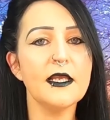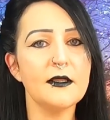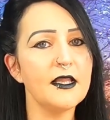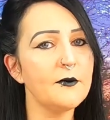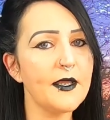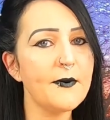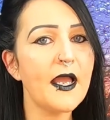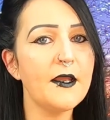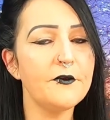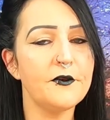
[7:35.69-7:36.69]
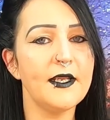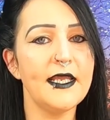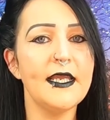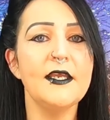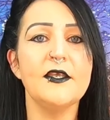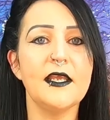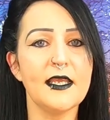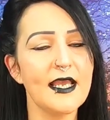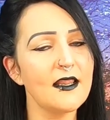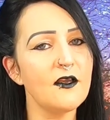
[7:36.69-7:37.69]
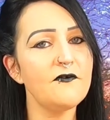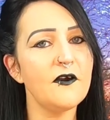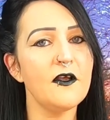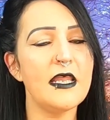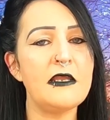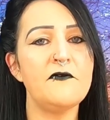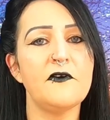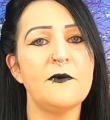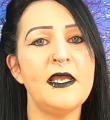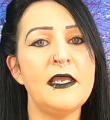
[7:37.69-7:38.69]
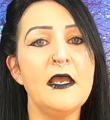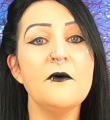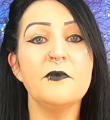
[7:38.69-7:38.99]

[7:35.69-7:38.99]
It's a little bit powdery, you can get a lot of fallout from it.